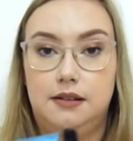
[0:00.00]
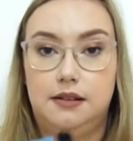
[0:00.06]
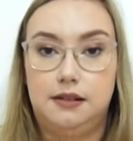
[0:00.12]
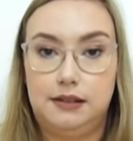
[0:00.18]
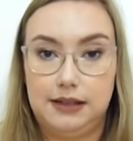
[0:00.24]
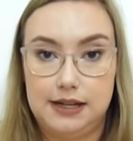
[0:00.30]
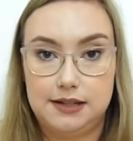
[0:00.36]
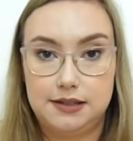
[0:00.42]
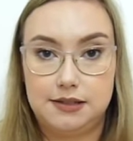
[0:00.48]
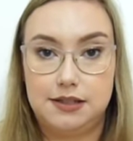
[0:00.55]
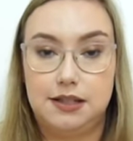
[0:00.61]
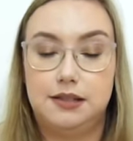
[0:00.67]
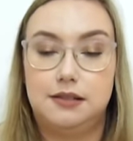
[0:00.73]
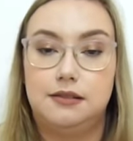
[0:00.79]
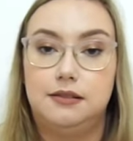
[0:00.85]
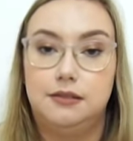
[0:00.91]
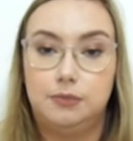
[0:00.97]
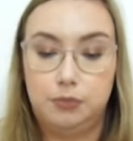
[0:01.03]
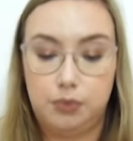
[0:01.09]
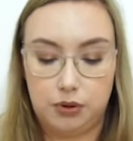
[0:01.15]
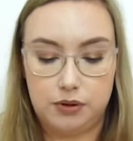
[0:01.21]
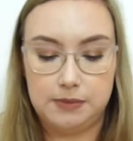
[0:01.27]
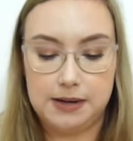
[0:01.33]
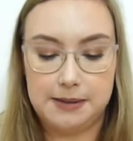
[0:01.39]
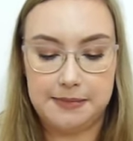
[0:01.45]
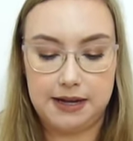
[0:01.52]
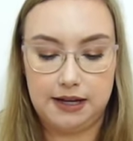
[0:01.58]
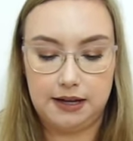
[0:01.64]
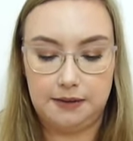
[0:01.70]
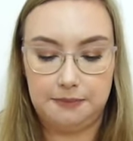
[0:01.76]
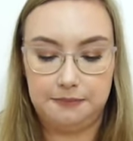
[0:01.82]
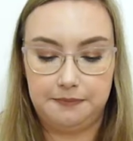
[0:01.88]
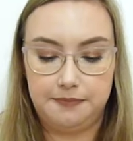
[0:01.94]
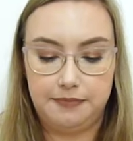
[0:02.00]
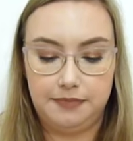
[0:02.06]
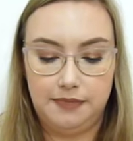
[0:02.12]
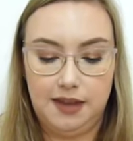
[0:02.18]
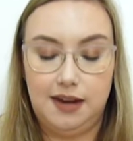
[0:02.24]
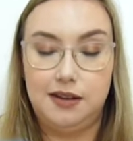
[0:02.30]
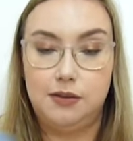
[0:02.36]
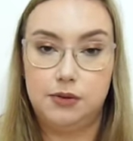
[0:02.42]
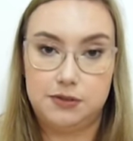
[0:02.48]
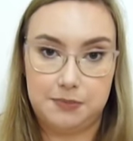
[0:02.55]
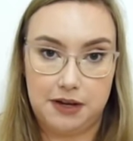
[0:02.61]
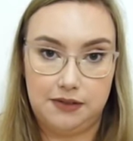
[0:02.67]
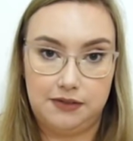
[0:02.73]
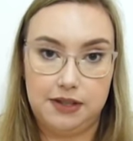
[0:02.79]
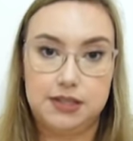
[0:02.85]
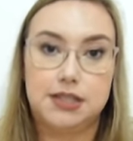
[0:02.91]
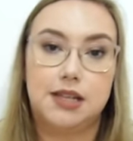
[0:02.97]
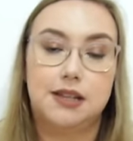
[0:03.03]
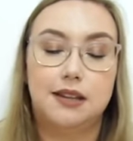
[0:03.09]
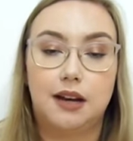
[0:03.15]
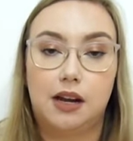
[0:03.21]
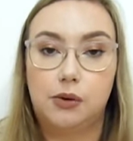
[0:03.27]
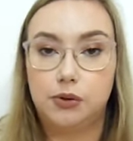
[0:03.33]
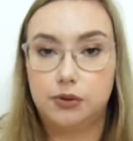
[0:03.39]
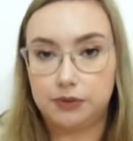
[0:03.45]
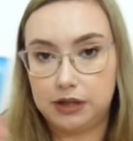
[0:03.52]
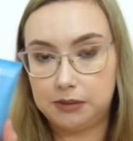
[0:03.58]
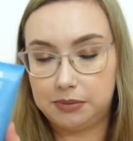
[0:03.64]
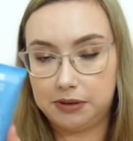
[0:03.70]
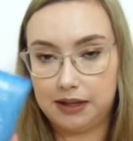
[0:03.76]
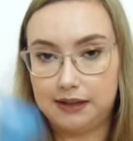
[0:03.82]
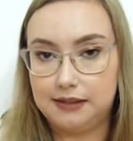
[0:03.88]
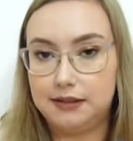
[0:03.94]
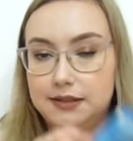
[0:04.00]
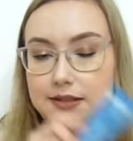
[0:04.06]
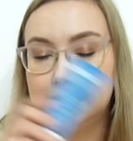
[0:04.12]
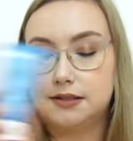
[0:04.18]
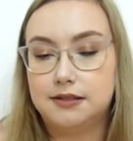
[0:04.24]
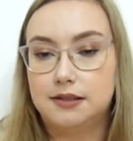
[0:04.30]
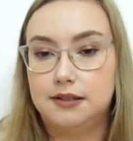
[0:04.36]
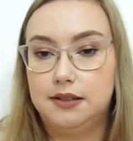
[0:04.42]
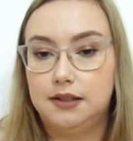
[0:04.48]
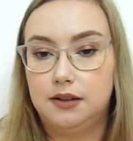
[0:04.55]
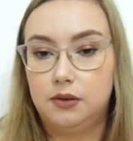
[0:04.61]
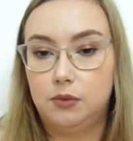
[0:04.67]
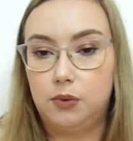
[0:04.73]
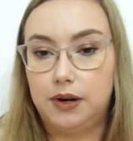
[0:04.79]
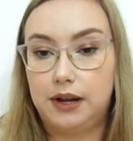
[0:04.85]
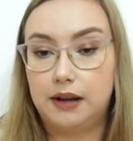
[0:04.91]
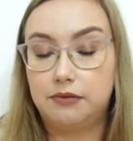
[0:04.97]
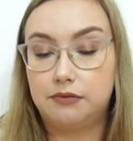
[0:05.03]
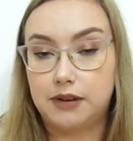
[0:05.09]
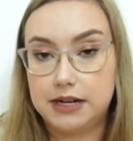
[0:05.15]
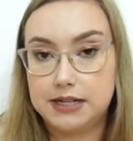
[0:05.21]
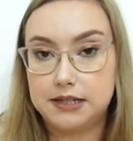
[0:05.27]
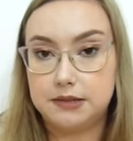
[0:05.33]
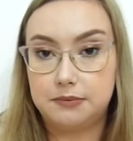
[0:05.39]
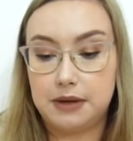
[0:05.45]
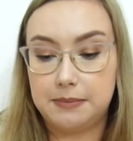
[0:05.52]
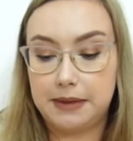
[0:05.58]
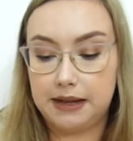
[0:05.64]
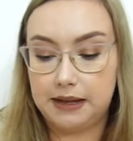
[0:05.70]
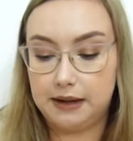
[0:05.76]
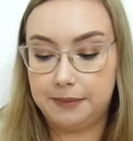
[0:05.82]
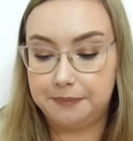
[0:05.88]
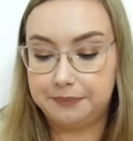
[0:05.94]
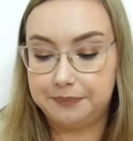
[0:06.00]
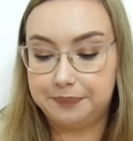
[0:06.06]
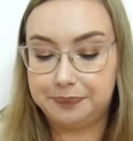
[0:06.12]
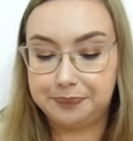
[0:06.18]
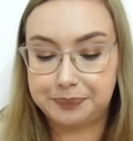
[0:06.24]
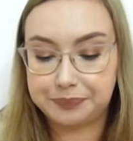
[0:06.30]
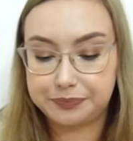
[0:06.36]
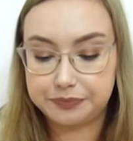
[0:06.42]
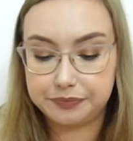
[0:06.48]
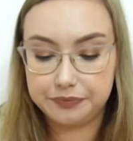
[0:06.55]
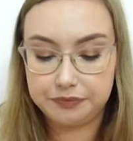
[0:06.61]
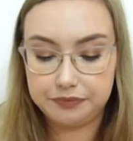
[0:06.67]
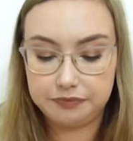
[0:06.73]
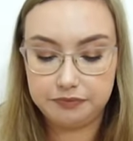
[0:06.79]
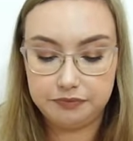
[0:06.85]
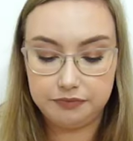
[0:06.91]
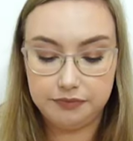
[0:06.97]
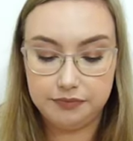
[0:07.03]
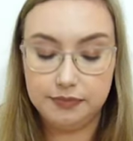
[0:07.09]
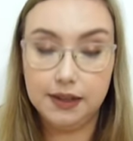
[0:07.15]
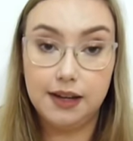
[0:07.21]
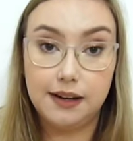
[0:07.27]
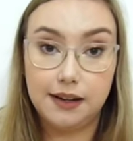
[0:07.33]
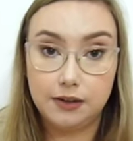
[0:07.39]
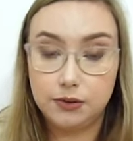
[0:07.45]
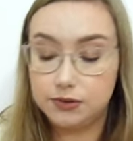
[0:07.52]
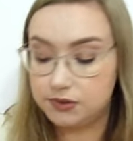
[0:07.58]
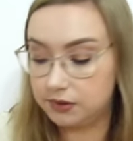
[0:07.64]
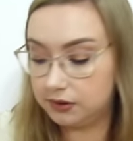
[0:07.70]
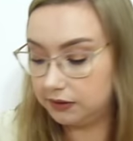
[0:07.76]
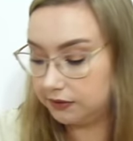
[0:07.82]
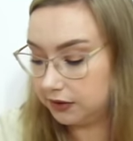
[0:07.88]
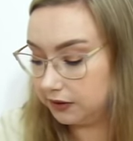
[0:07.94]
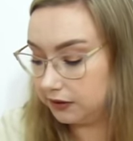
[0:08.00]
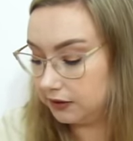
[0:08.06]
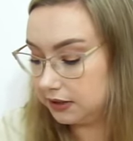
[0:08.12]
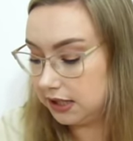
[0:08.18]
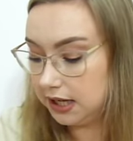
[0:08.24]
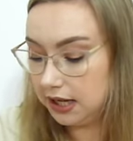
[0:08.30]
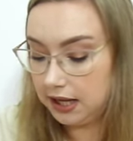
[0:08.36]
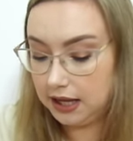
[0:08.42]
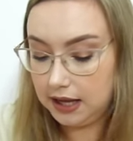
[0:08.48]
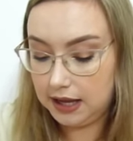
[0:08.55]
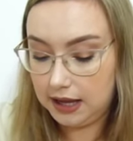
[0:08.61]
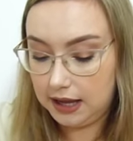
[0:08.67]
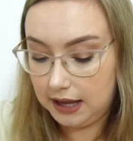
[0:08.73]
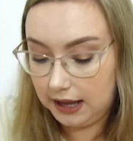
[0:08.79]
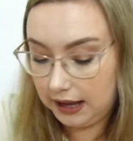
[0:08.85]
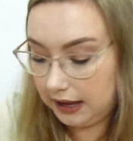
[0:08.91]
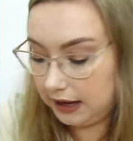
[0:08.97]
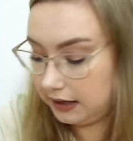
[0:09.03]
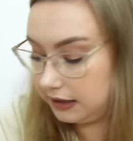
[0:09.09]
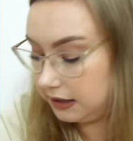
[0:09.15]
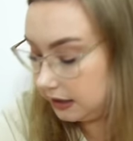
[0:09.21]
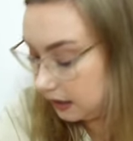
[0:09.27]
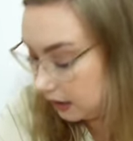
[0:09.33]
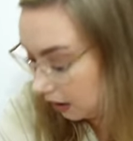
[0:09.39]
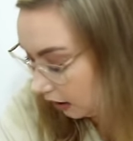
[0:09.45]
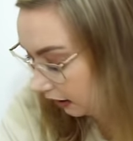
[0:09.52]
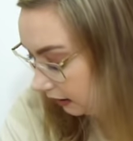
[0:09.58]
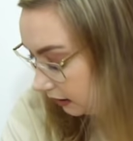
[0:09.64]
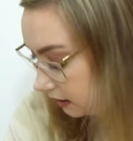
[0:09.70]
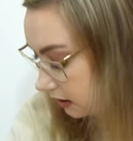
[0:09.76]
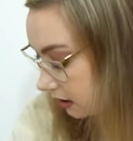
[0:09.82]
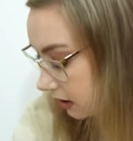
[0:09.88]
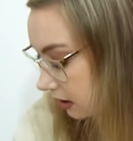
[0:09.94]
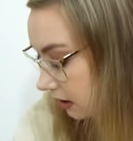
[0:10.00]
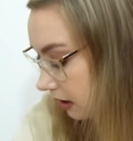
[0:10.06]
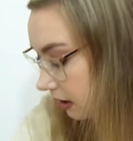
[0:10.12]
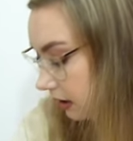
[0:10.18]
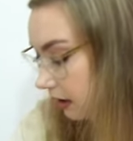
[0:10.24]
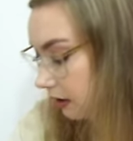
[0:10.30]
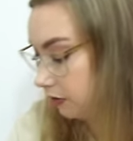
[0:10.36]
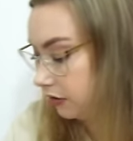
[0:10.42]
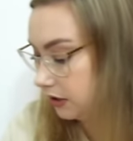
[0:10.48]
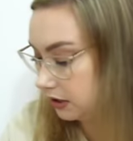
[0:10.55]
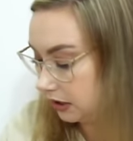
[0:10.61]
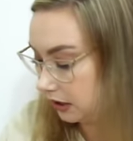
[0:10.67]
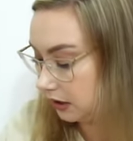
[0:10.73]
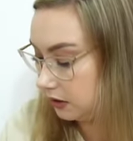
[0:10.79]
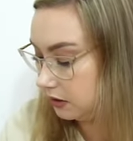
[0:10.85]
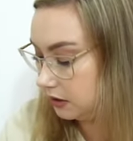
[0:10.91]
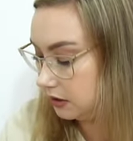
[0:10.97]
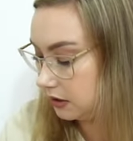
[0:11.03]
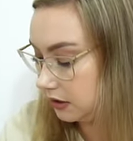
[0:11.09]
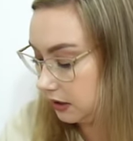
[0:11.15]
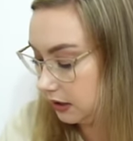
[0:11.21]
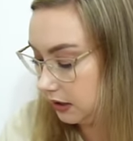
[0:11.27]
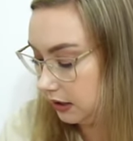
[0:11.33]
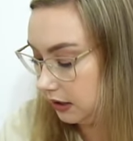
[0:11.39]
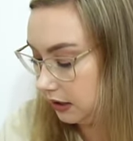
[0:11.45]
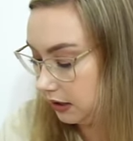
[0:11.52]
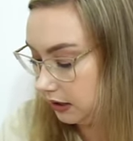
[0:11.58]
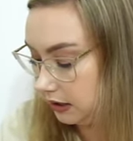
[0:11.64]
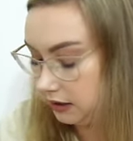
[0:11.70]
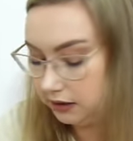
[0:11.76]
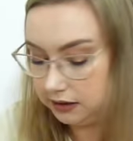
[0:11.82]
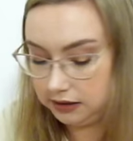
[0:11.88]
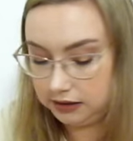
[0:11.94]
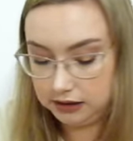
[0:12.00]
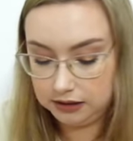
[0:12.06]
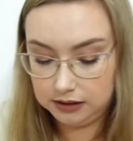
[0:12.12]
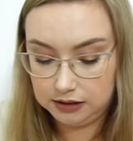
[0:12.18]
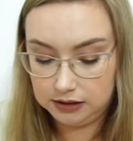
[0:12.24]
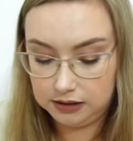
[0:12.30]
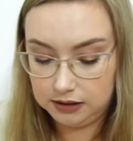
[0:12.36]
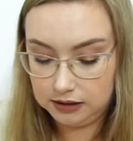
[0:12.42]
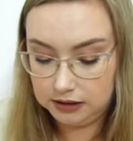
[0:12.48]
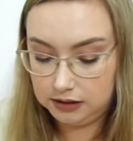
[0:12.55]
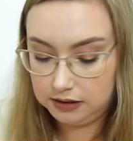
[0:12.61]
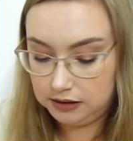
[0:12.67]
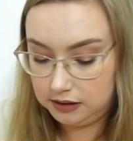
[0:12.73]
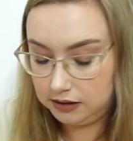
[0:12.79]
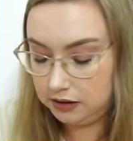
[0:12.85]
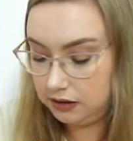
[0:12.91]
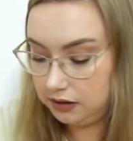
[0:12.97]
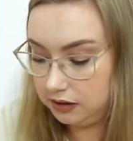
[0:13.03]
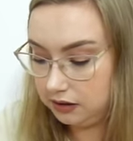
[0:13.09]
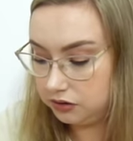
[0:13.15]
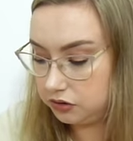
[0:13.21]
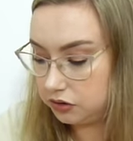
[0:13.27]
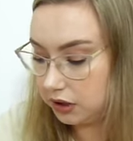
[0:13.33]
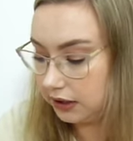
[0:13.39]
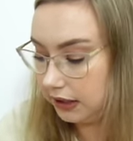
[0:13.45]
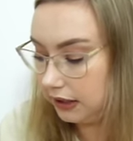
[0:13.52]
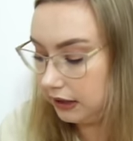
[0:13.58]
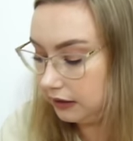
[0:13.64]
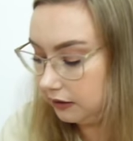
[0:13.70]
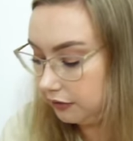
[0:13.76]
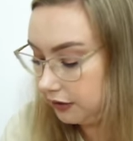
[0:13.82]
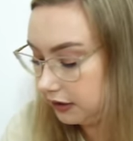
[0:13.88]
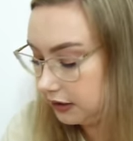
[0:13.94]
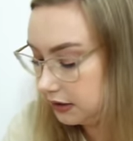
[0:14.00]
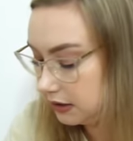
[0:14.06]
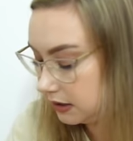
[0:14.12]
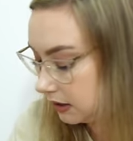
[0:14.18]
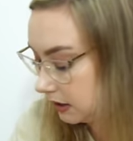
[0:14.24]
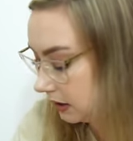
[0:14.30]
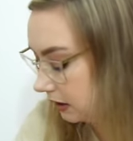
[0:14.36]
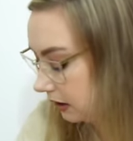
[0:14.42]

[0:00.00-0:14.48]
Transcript: let it sit, put on my makeup. And it was perfect. And then I would reapply this when I redid my makeup. And I used all of those. At night, obviously I used the Drunk Elephant.